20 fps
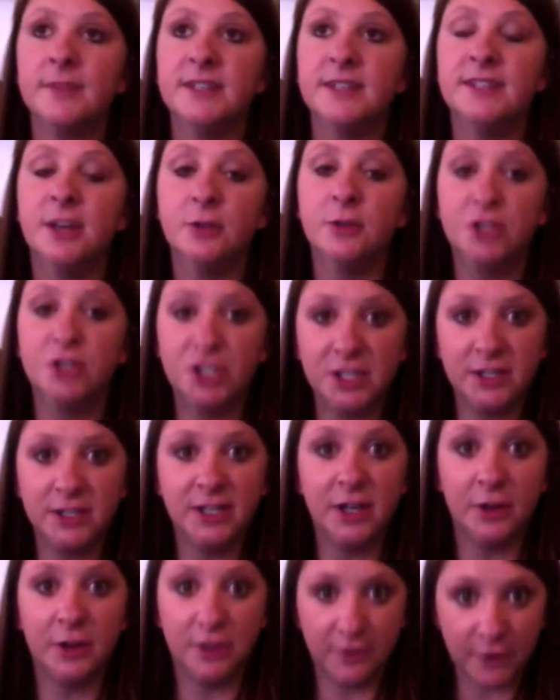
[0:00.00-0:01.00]
So
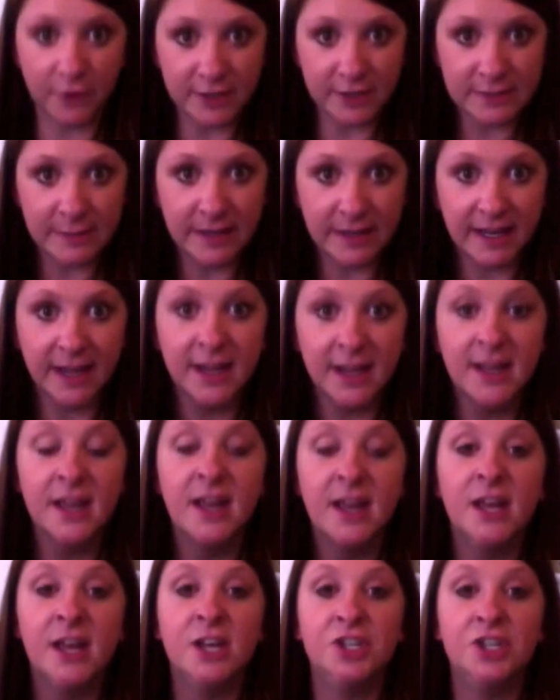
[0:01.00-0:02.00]
she, the first meeting,
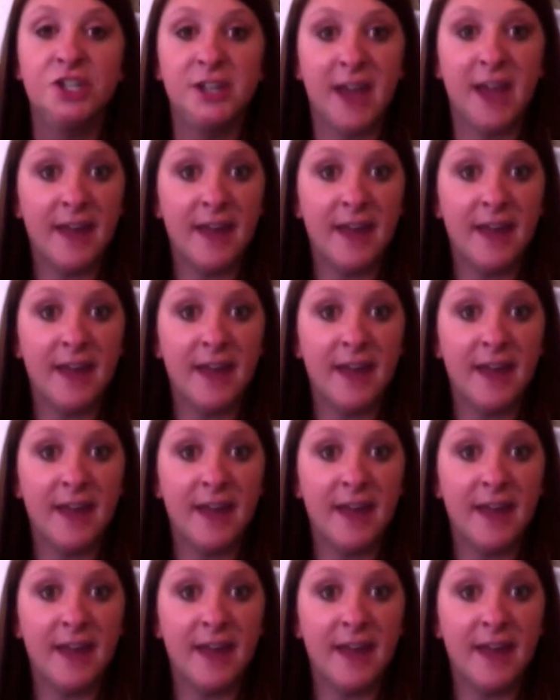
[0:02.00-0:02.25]
she